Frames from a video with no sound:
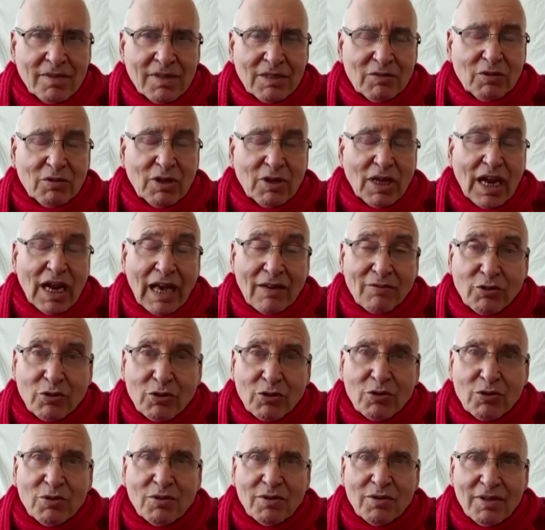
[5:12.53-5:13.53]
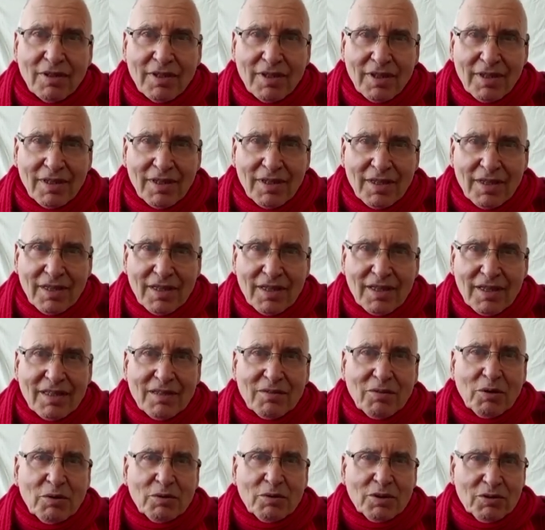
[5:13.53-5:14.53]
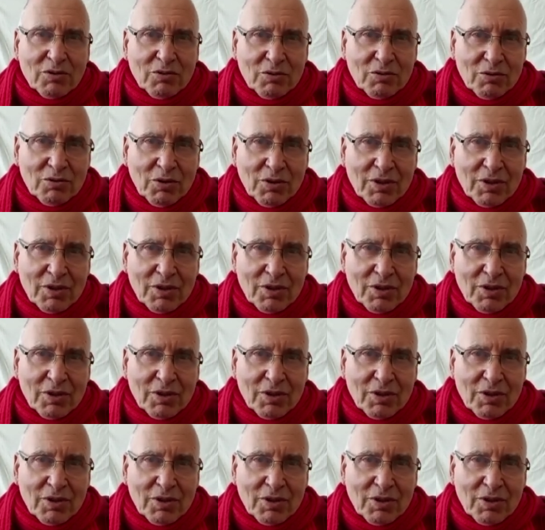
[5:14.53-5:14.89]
So I love to do. I wanted to do.